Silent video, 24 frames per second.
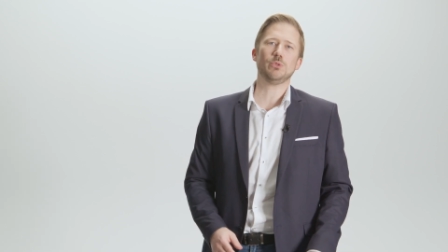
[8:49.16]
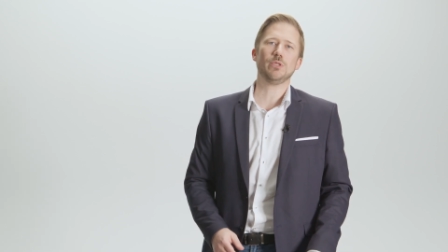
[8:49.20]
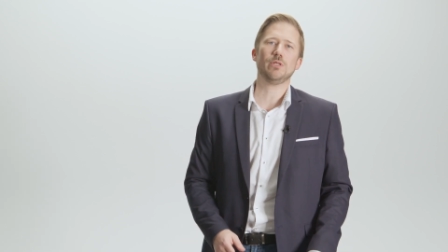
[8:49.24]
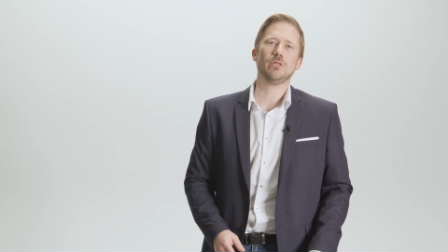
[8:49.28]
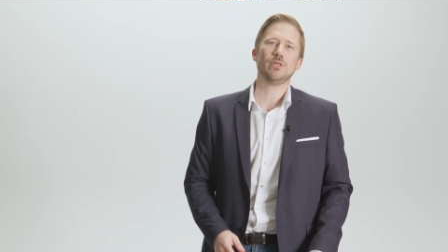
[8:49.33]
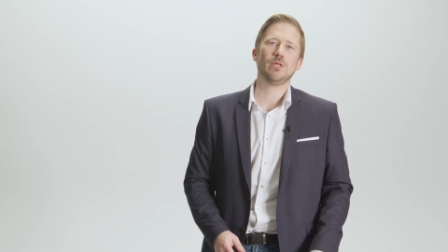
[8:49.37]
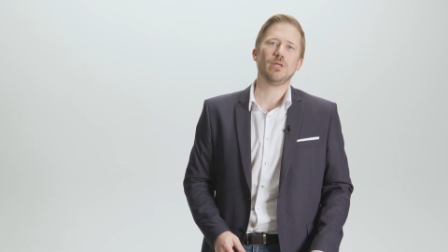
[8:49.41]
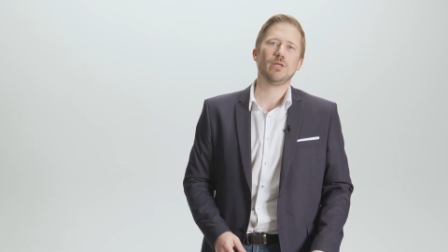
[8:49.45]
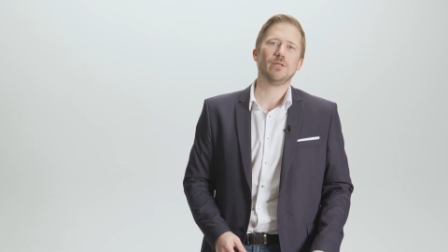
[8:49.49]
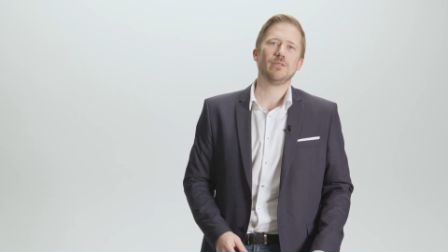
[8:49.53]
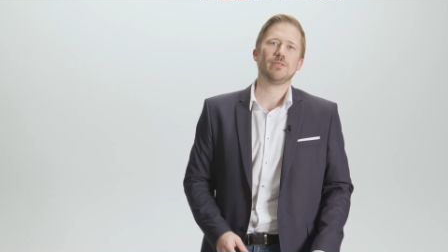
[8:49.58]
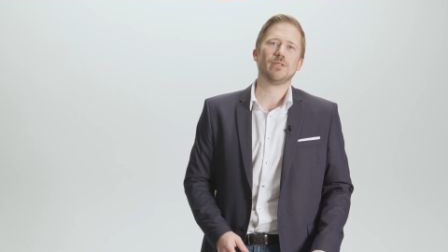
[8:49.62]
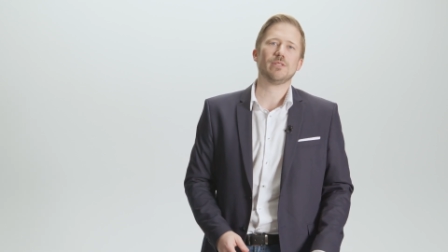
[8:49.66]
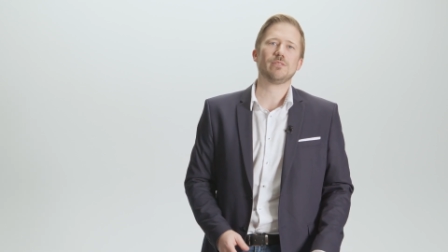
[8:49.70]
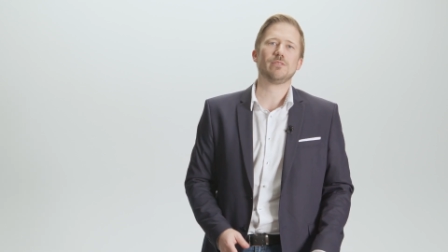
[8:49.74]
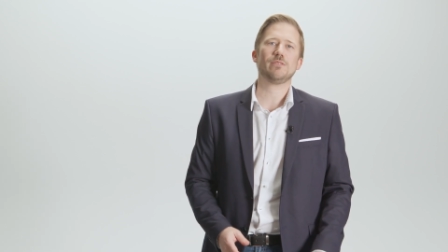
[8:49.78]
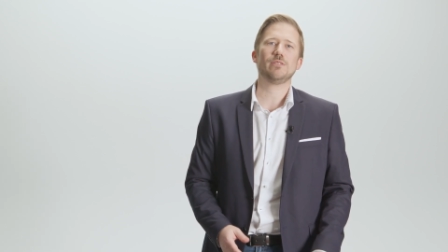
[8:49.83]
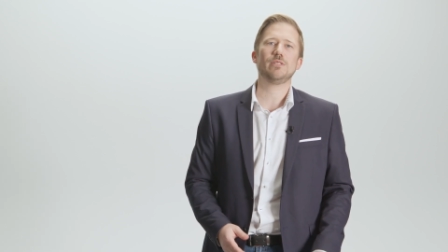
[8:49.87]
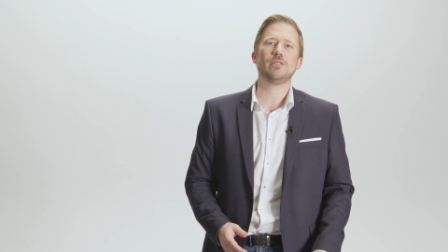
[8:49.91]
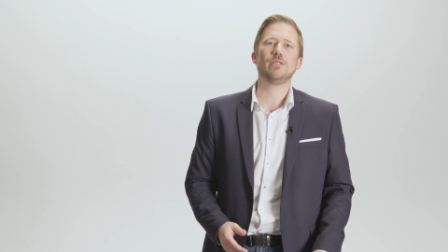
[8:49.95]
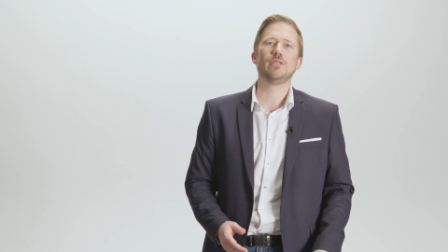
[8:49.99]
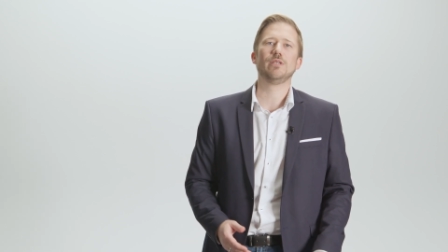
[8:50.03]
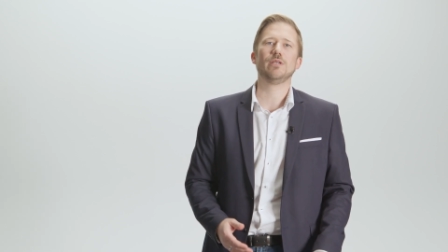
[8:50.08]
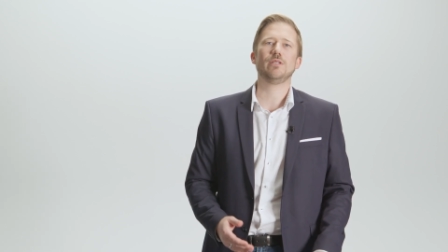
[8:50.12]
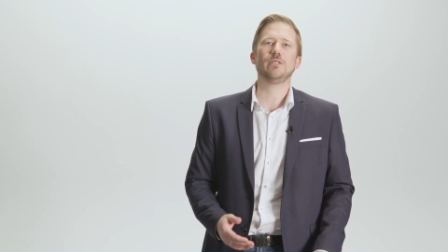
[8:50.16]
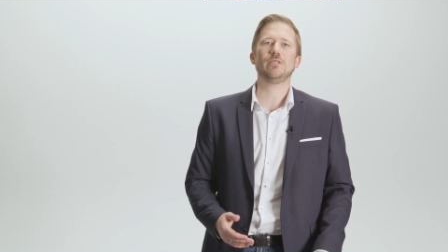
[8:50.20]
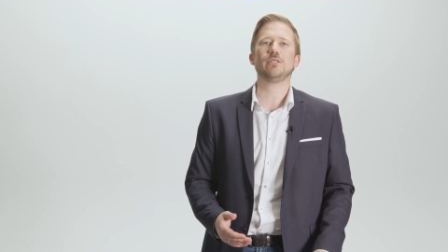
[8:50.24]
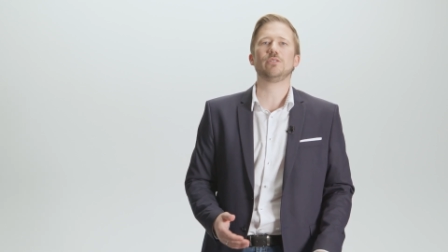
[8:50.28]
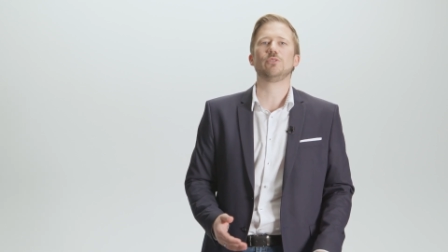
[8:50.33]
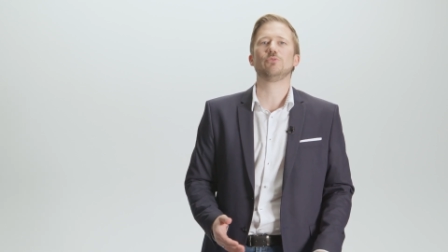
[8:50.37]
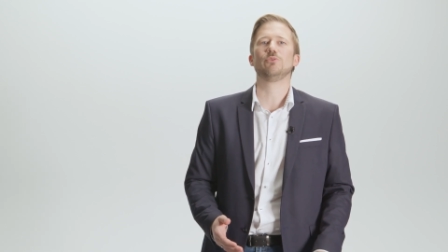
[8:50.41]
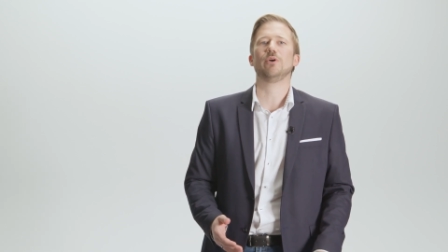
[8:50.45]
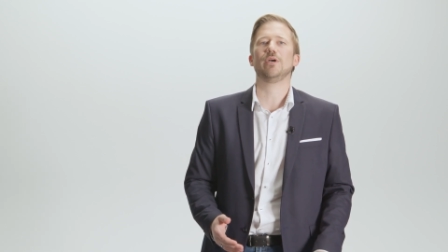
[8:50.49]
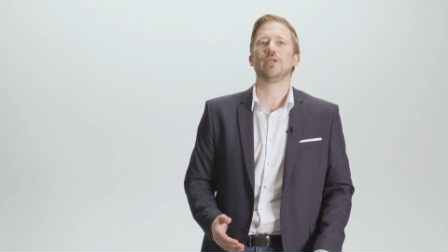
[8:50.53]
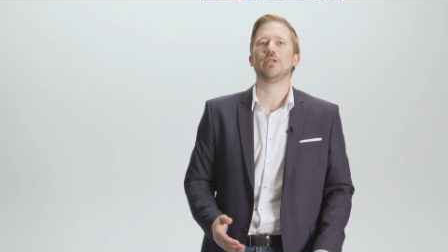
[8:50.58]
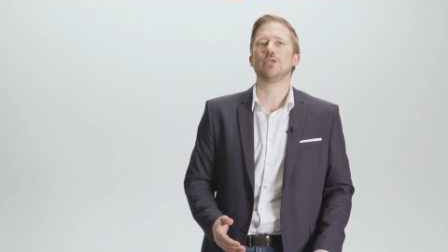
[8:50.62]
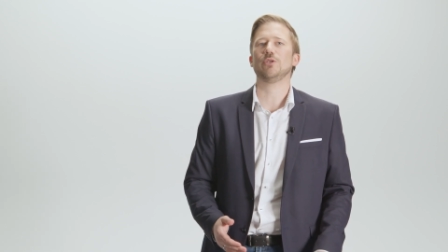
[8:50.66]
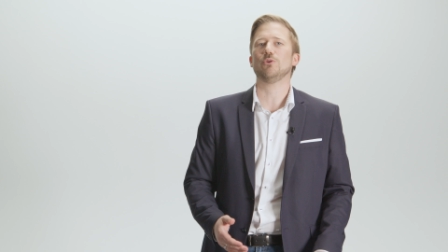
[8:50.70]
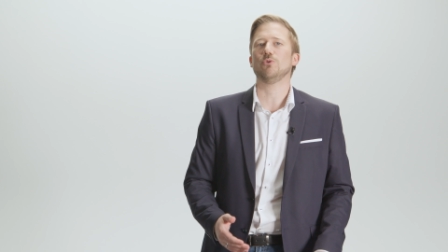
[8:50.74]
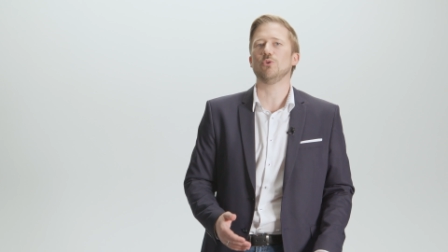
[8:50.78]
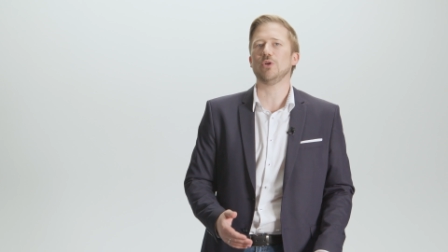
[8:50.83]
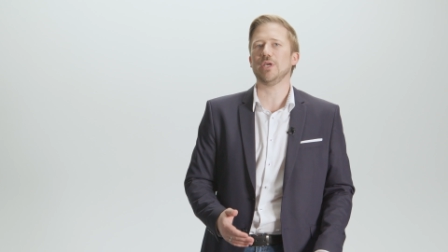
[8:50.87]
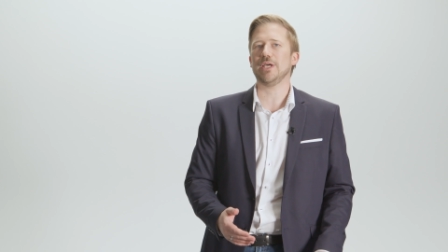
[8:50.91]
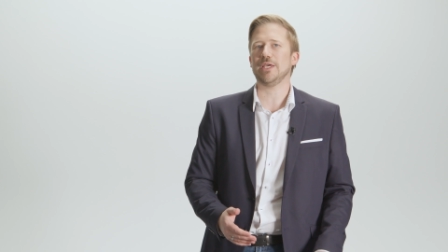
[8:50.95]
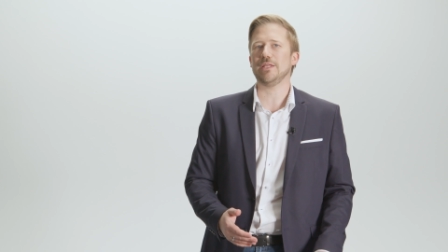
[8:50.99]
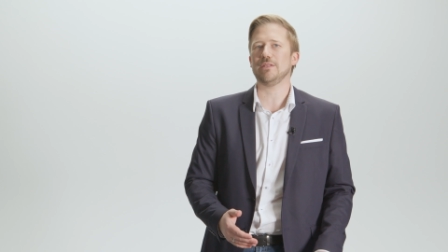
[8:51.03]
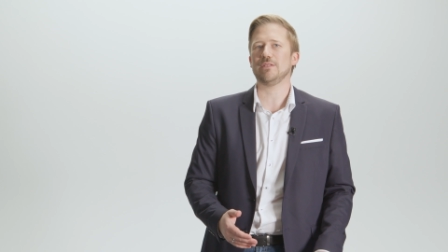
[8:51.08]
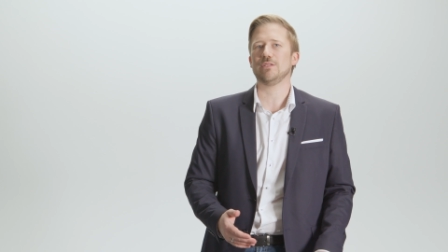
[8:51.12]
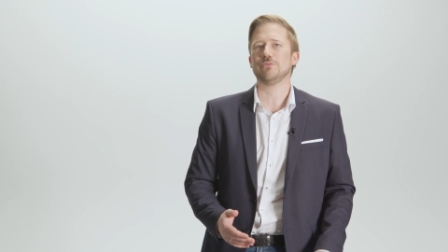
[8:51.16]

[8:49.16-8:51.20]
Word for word: in the ten inch, every keystroke